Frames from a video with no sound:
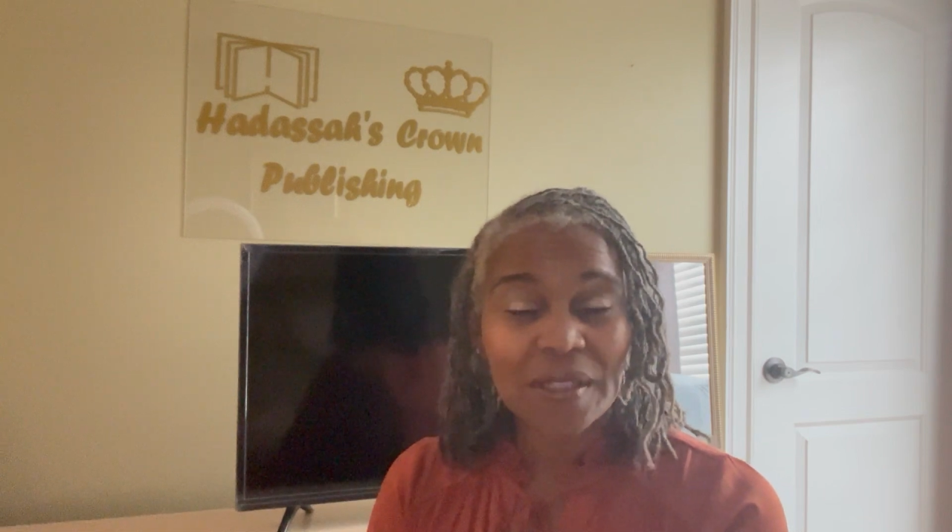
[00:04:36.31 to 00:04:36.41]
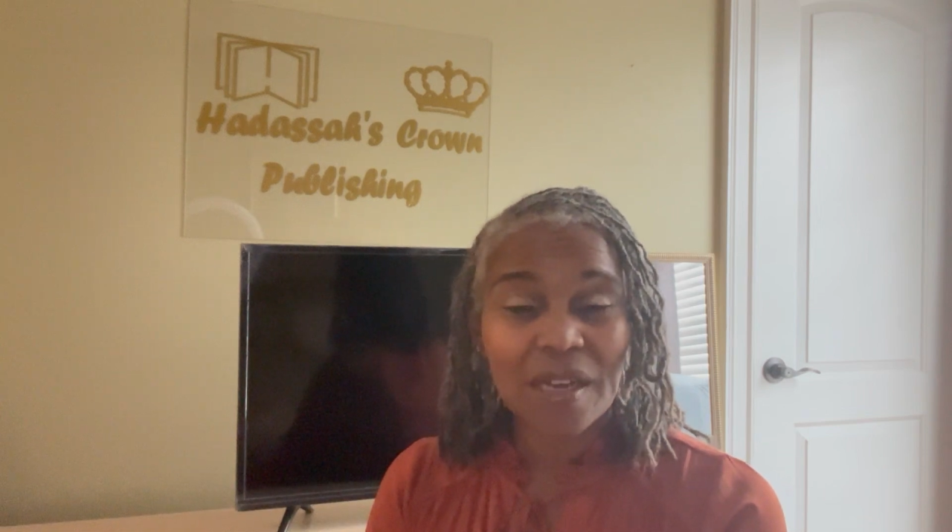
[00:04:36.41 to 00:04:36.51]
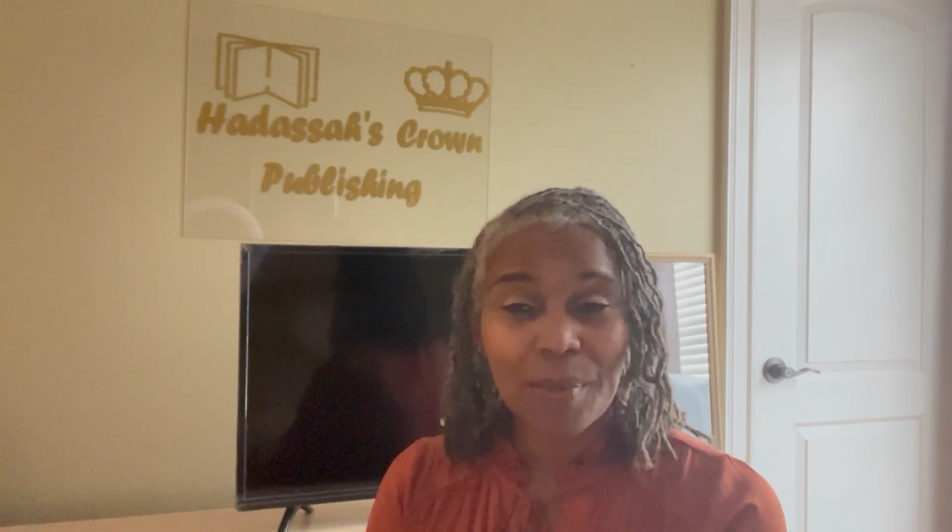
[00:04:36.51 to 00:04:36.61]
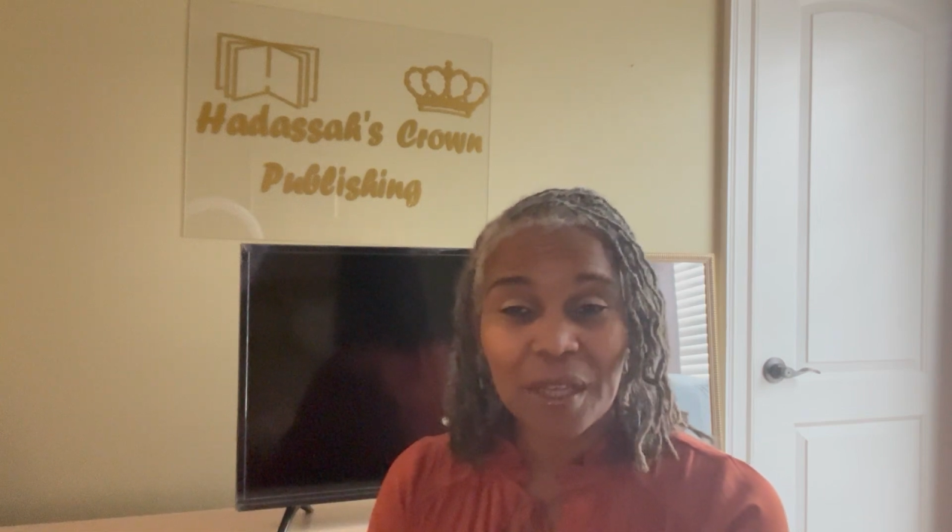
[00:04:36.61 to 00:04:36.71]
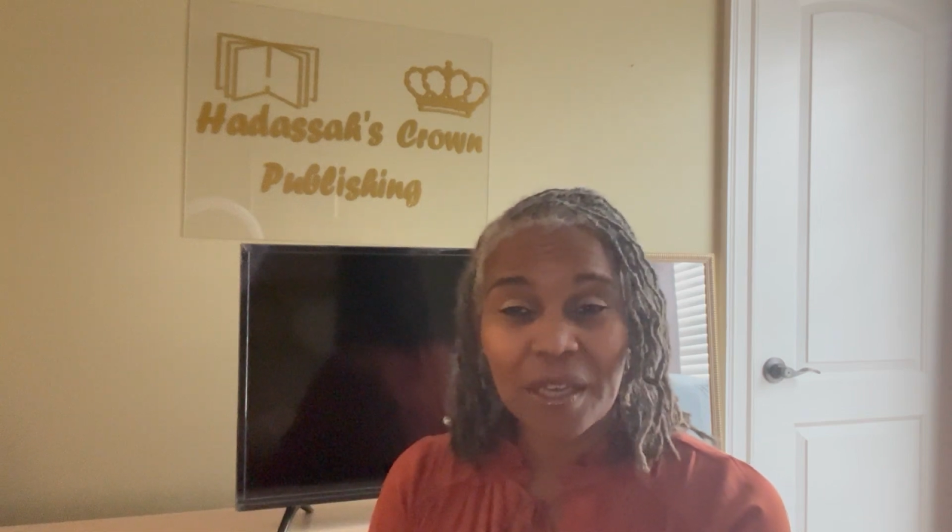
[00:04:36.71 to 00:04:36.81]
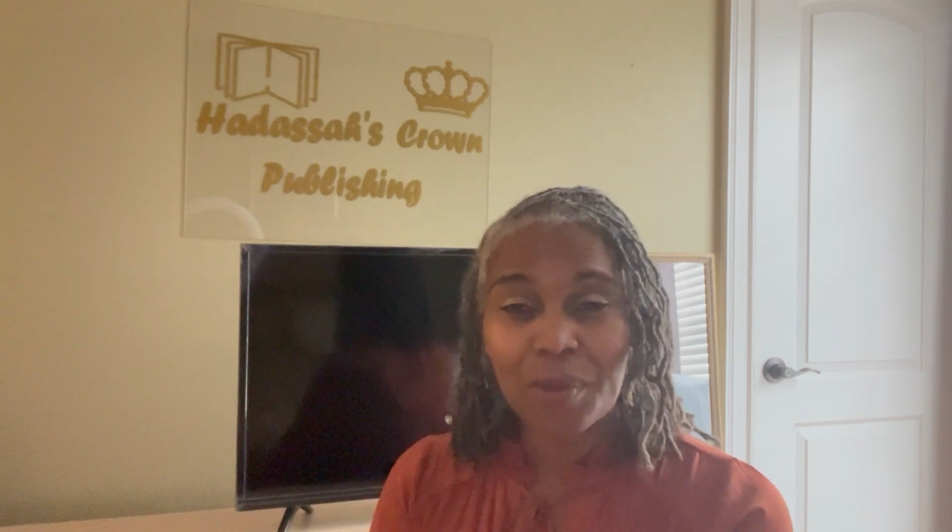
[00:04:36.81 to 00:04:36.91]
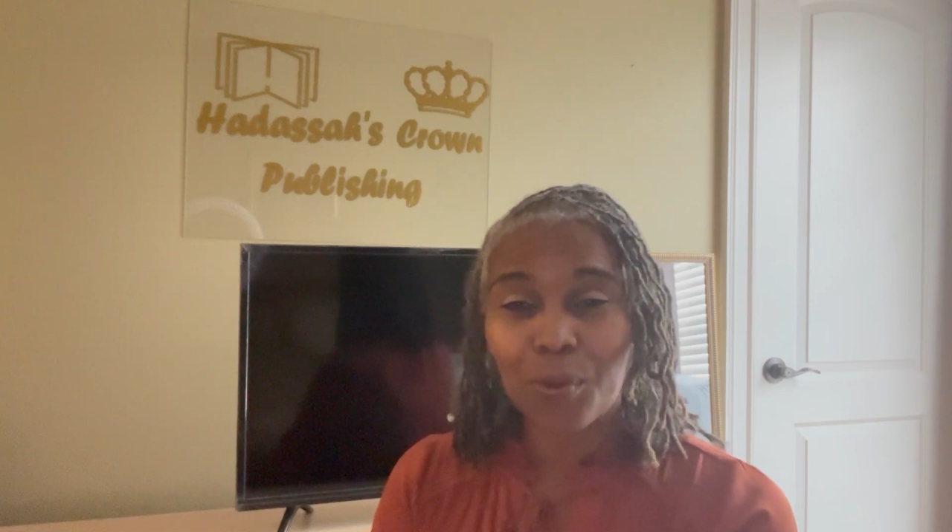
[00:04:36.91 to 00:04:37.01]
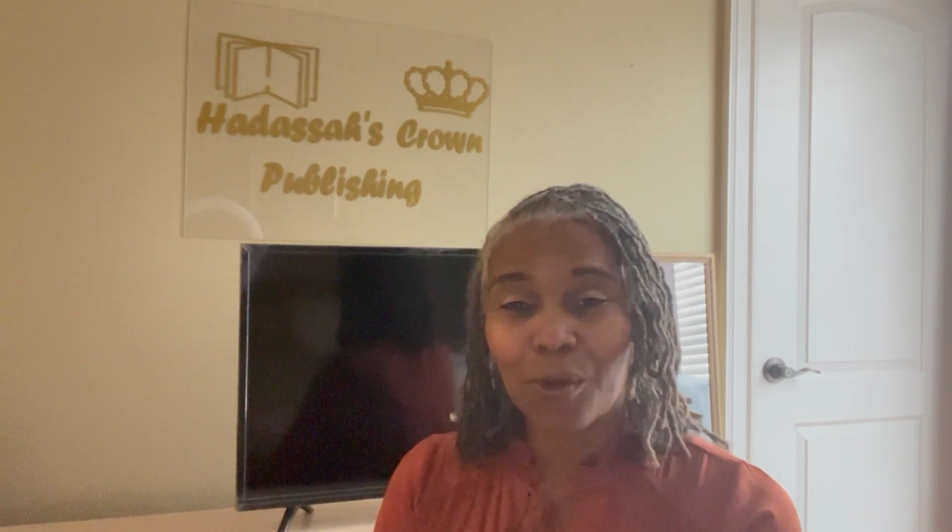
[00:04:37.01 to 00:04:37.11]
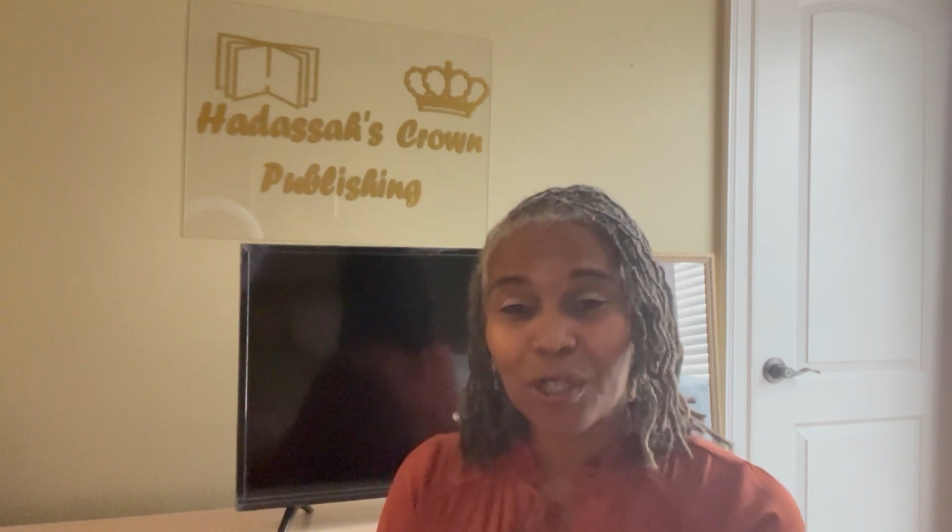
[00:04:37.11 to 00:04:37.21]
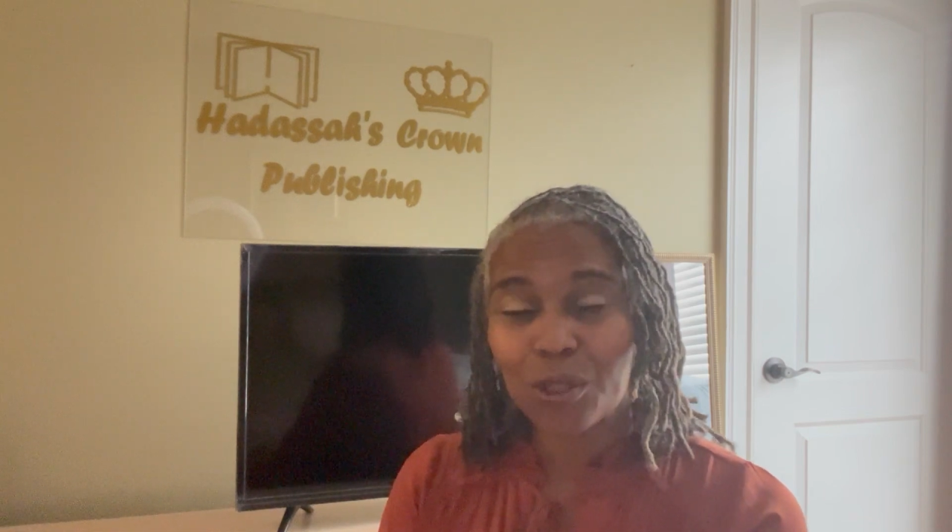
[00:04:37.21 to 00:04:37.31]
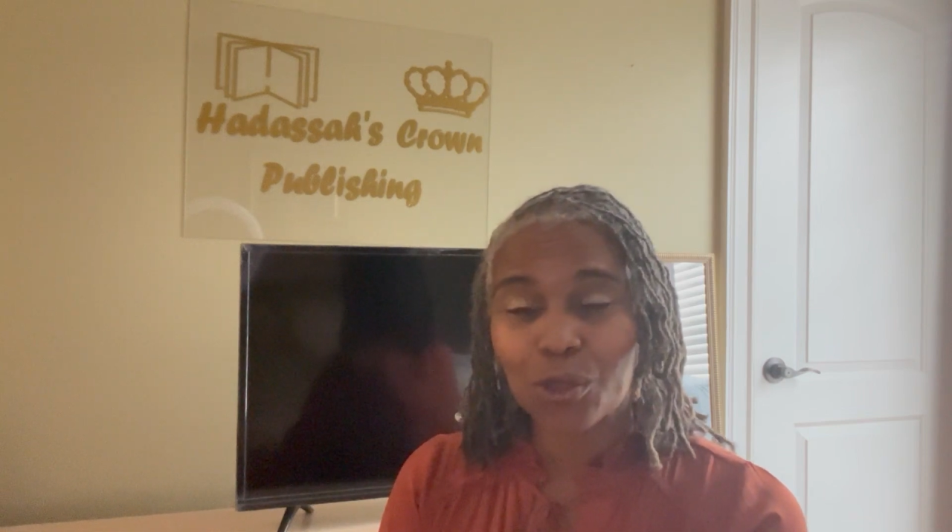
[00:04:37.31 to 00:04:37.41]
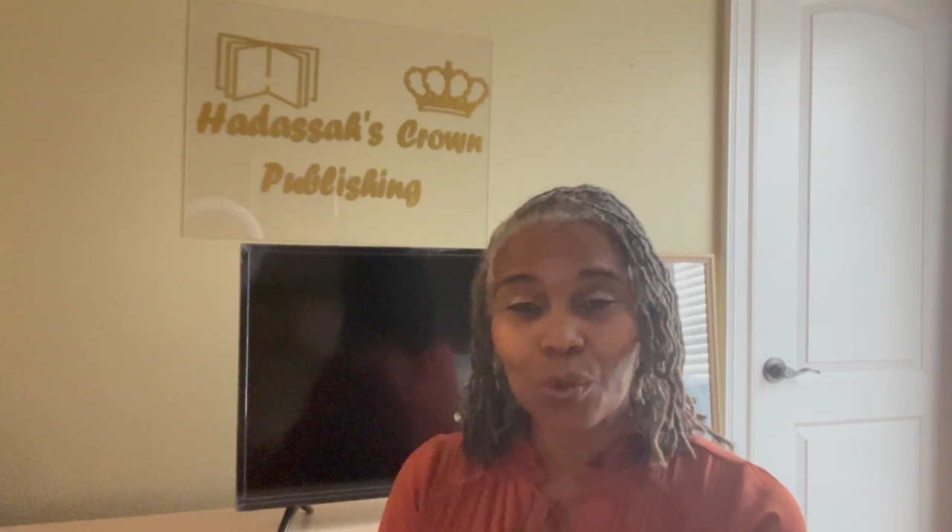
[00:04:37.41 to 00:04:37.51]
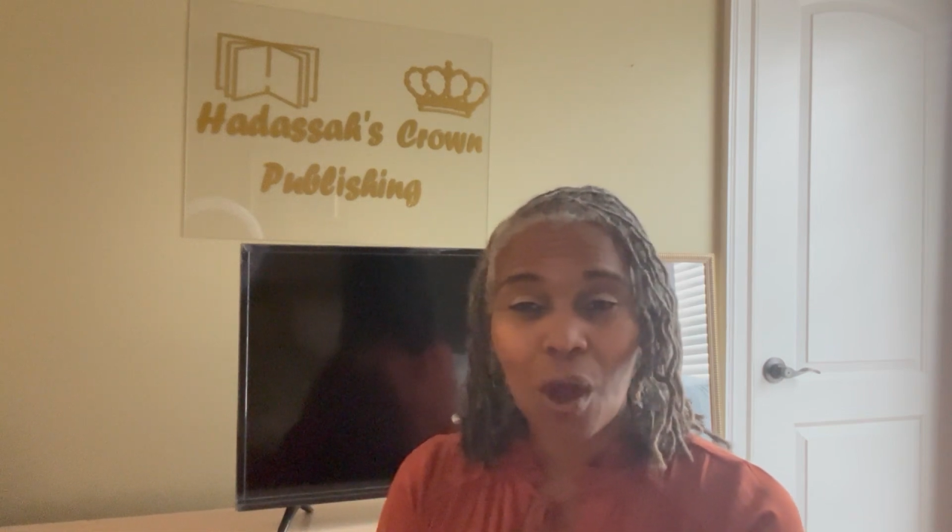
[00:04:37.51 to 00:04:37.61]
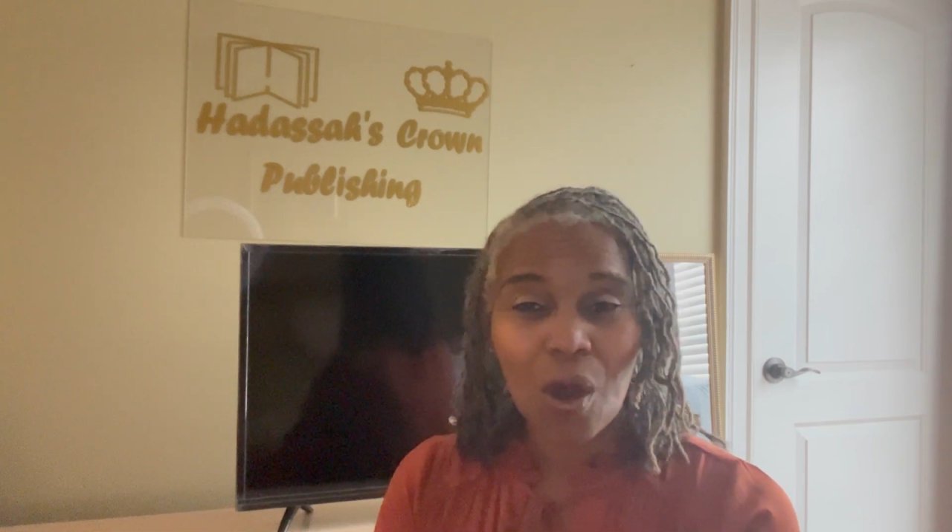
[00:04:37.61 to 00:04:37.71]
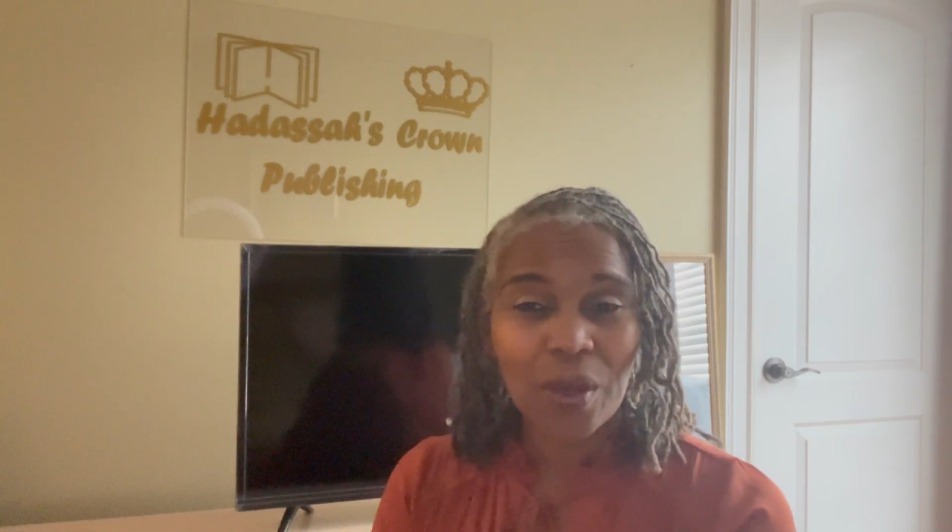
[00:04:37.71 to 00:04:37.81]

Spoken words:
coming in pretty strong,